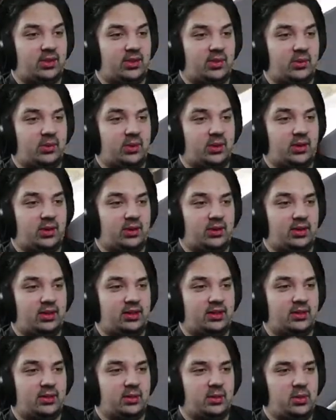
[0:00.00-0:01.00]
on the wall,
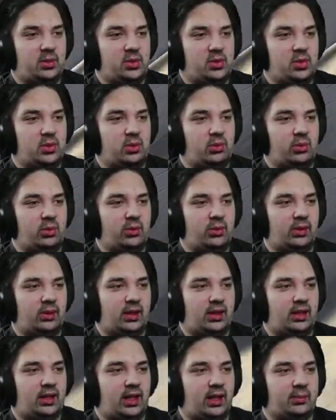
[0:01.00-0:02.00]
and ooh,
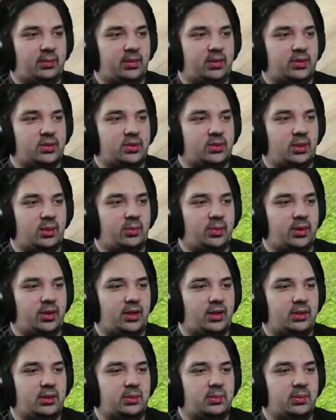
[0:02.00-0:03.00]
that gap closed right
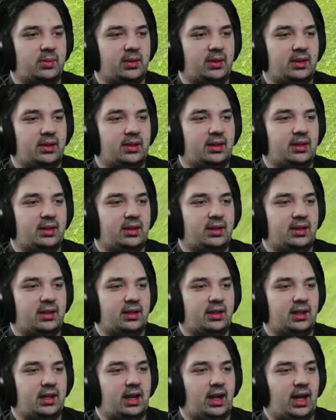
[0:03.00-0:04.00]
behind him.
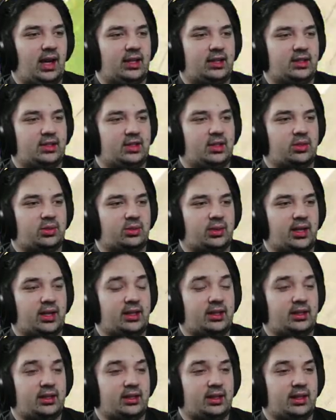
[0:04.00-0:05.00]
Uh, I just cranked it